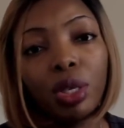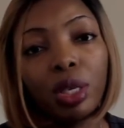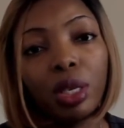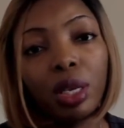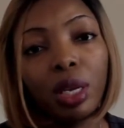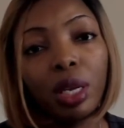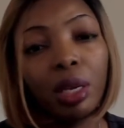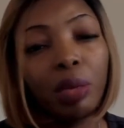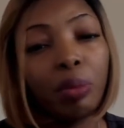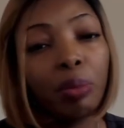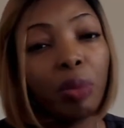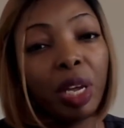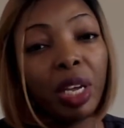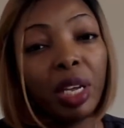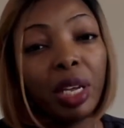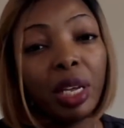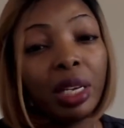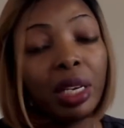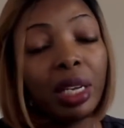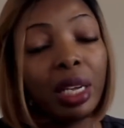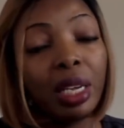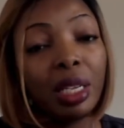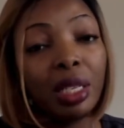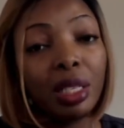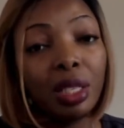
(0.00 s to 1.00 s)
and make it
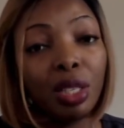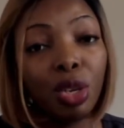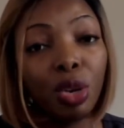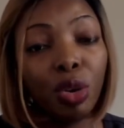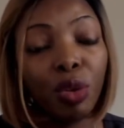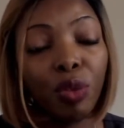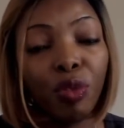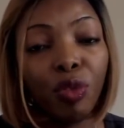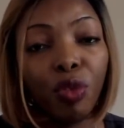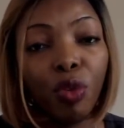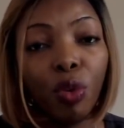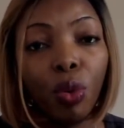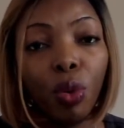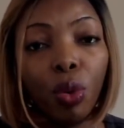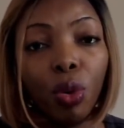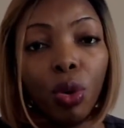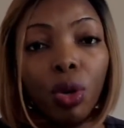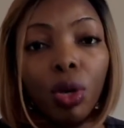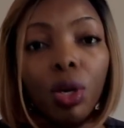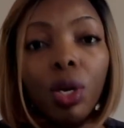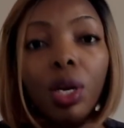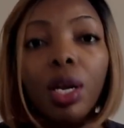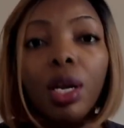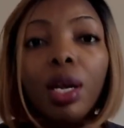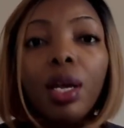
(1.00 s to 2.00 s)
easier for
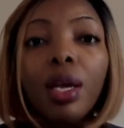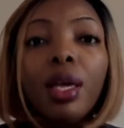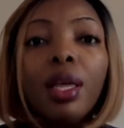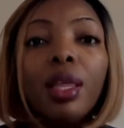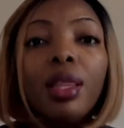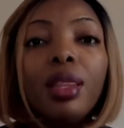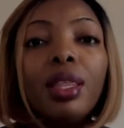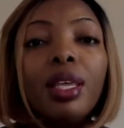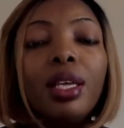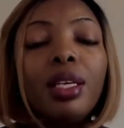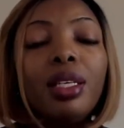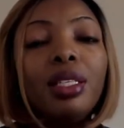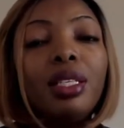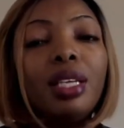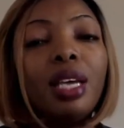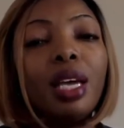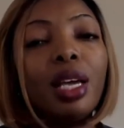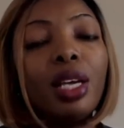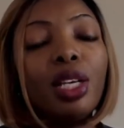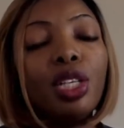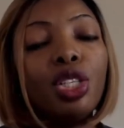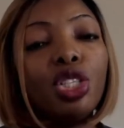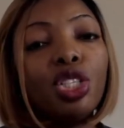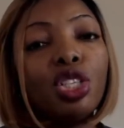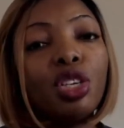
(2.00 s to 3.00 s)
the
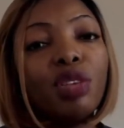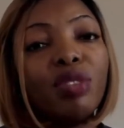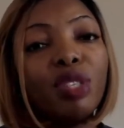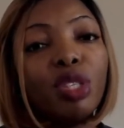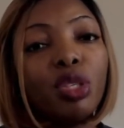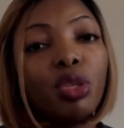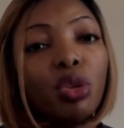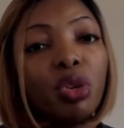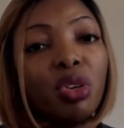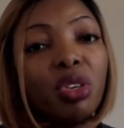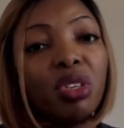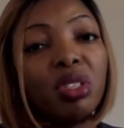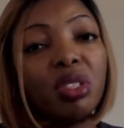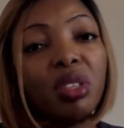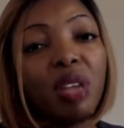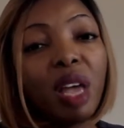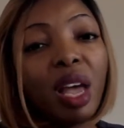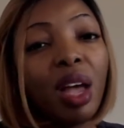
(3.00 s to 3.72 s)
day shift nurse.